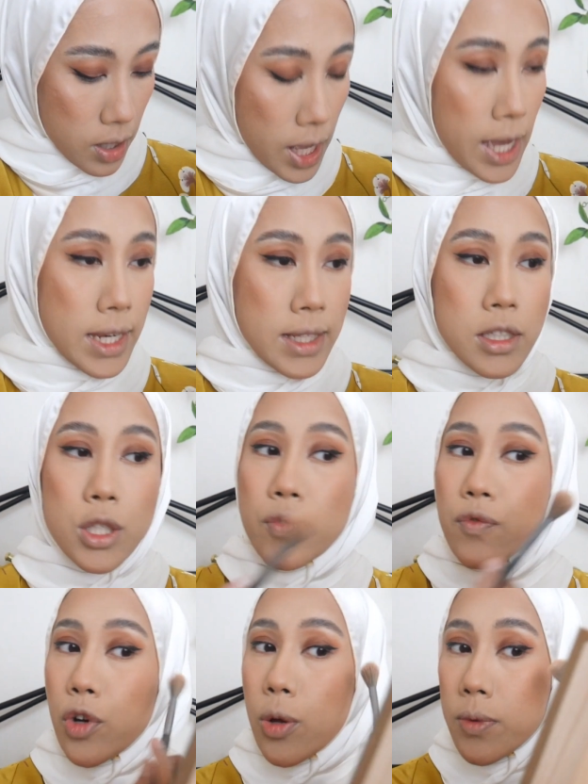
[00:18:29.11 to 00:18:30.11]
Highlighters
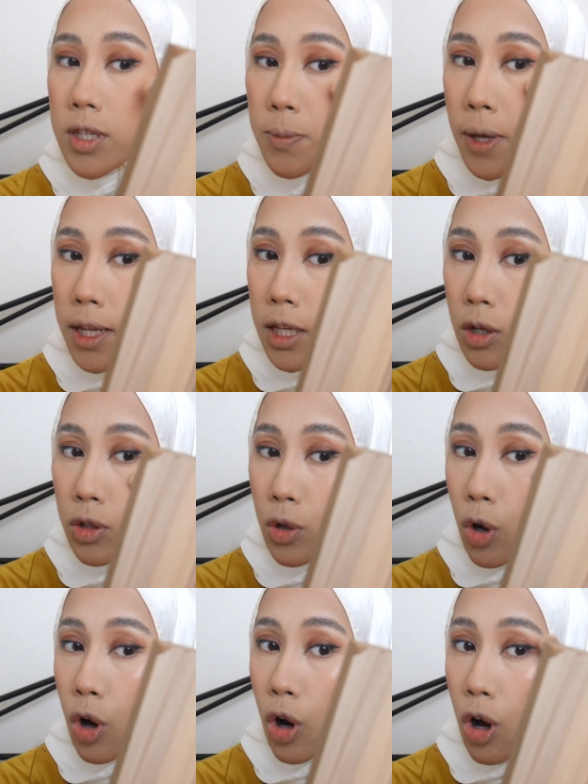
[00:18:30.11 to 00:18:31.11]
from this palette,
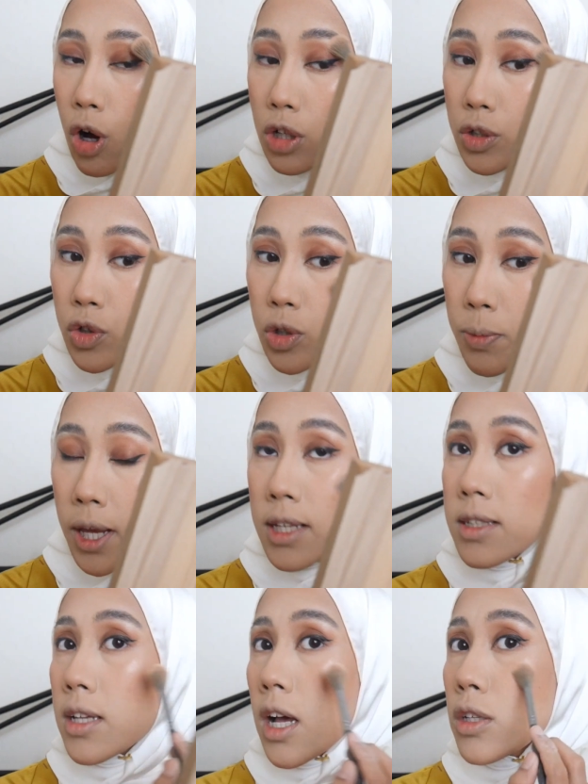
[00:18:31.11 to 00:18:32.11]
all three
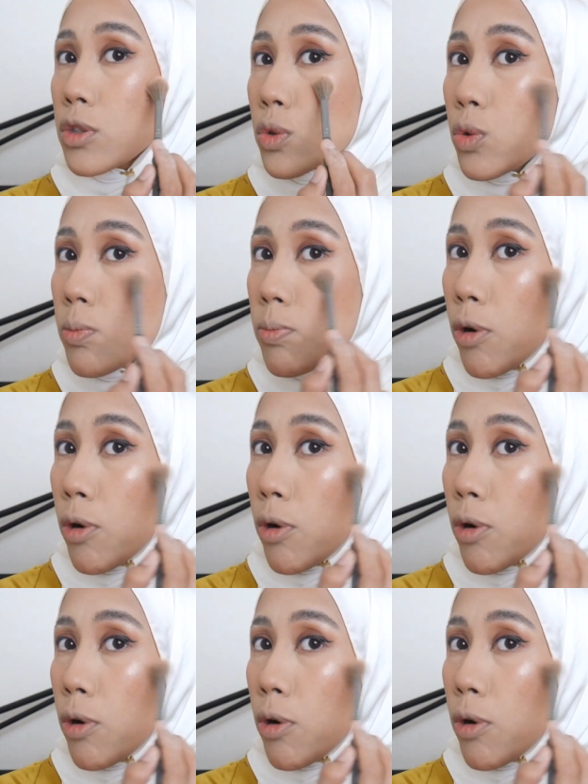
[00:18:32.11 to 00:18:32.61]
palettes are so